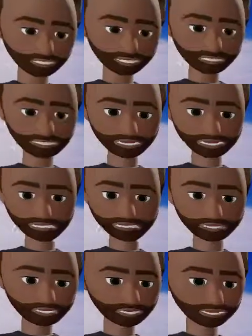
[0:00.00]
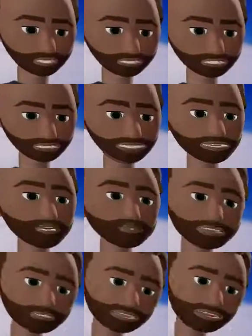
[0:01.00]
standard deviations from given
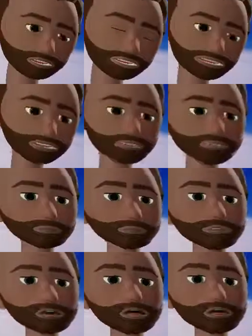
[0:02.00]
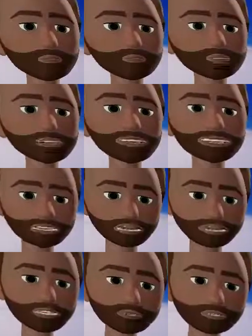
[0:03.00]
data set, is an
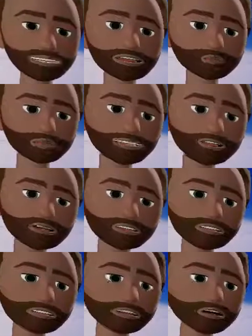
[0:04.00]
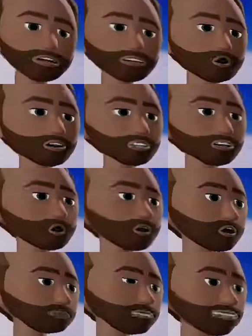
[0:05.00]
extra piece of maths work that you're going to do in your
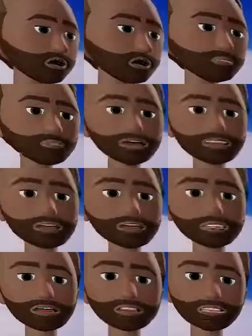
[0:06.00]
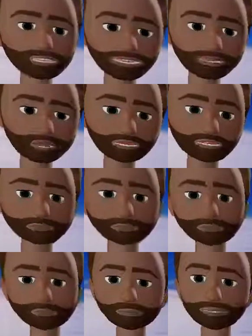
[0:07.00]
outside learning this week.
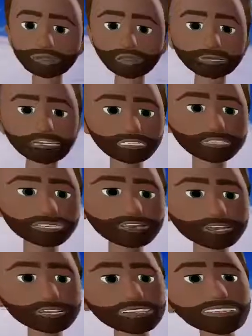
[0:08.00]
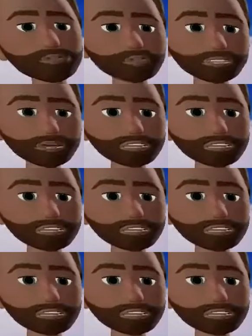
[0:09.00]
And next week at some point,